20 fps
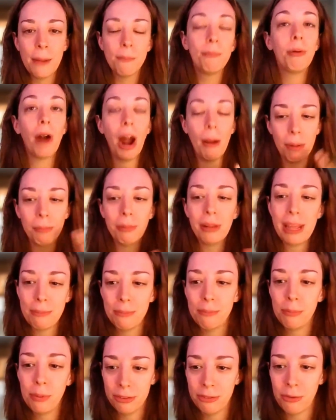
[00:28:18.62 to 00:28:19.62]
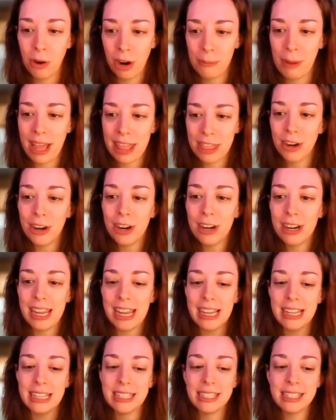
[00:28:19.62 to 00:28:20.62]
probably before my
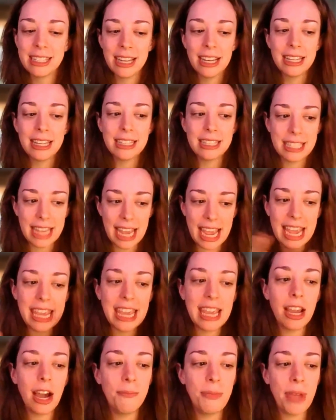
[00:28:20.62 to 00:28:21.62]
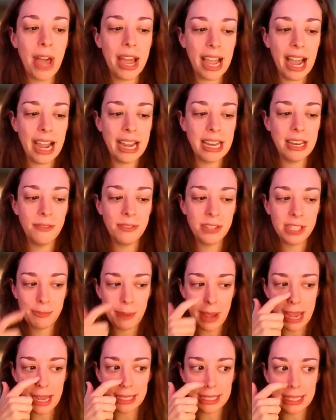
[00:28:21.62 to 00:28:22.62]
30s, taking up that kind of
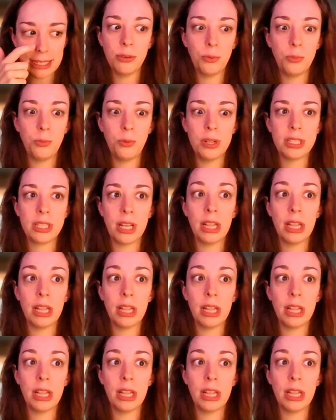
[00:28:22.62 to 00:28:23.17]
space was a